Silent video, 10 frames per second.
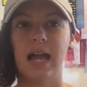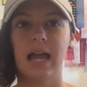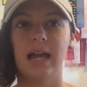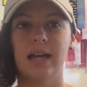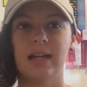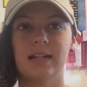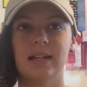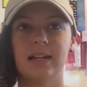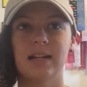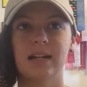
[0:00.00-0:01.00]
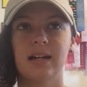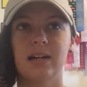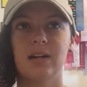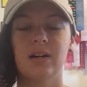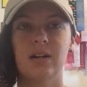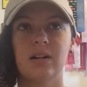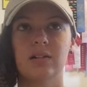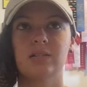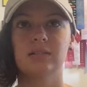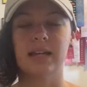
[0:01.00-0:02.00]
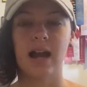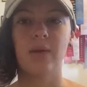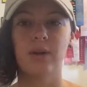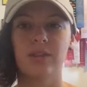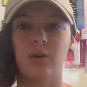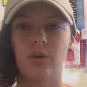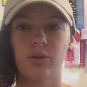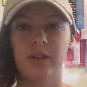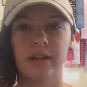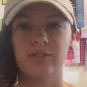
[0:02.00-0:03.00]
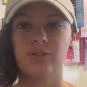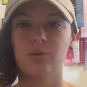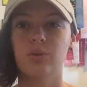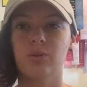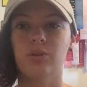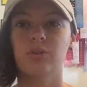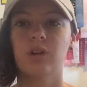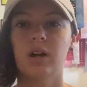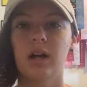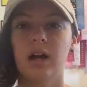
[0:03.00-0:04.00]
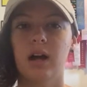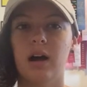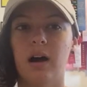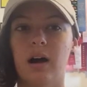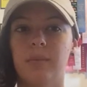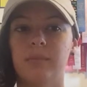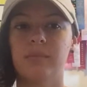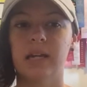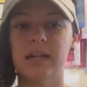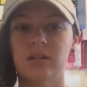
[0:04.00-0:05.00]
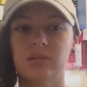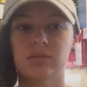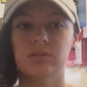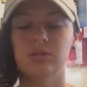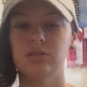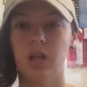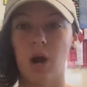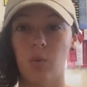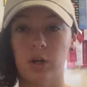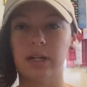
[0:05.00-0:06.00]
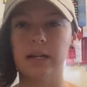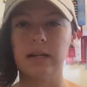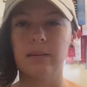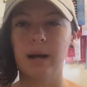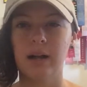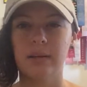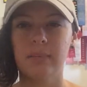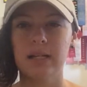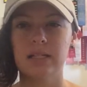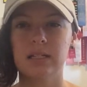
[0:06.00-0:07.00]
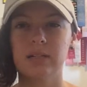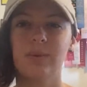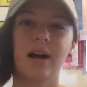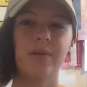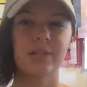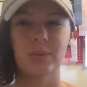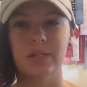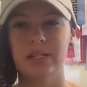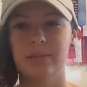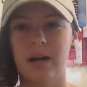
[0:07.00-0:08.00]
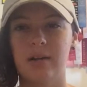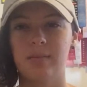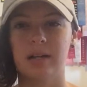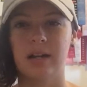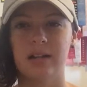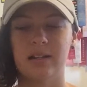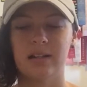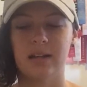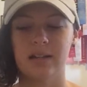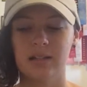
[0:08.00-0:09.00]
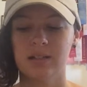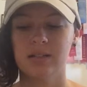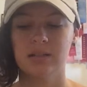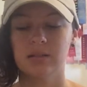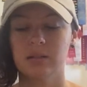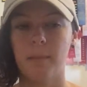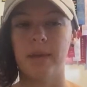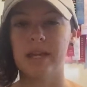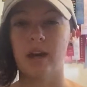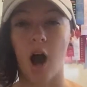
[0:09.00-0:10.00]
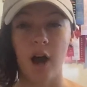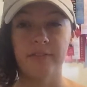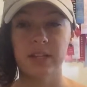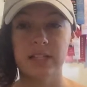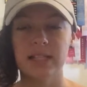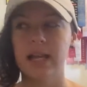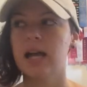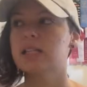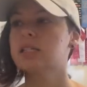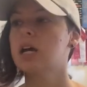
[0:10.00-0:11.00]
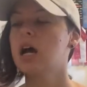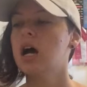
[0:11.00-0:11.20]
And like, I went the whole day of school, like, not worrying about it, basically. Well, I was worried about it, but I didn't like make it obvious, I guess.